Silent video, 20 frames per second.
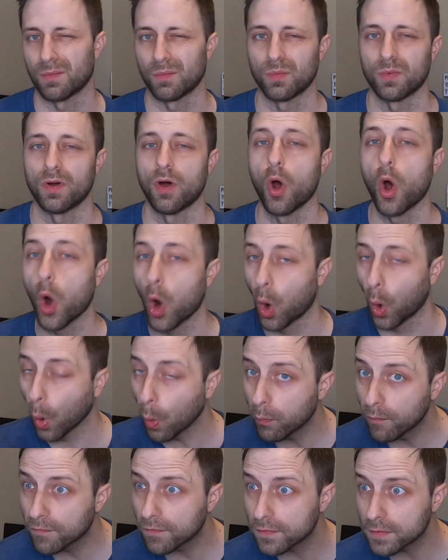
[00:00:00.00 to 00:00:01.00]

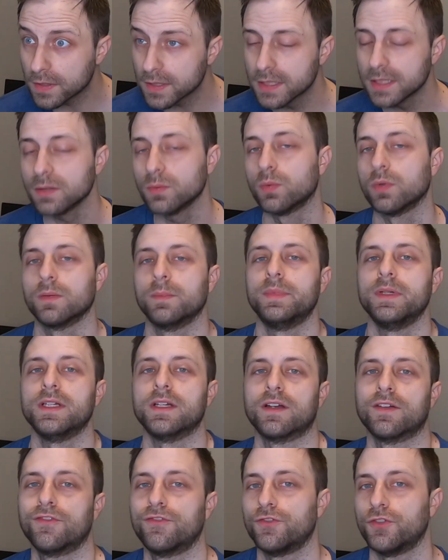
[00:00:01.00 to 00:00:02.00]
hopefully will be
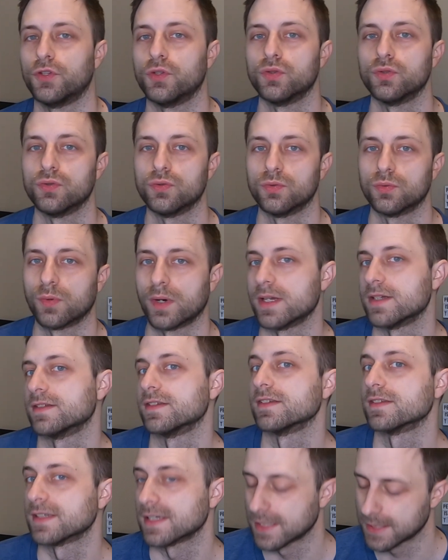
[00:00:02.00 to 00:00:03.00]
a few
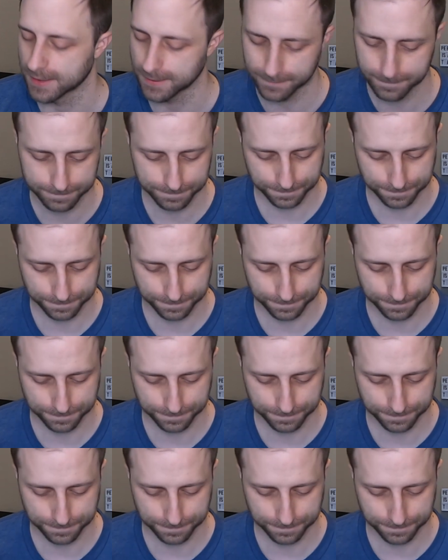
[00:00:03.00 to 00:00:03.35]
races in.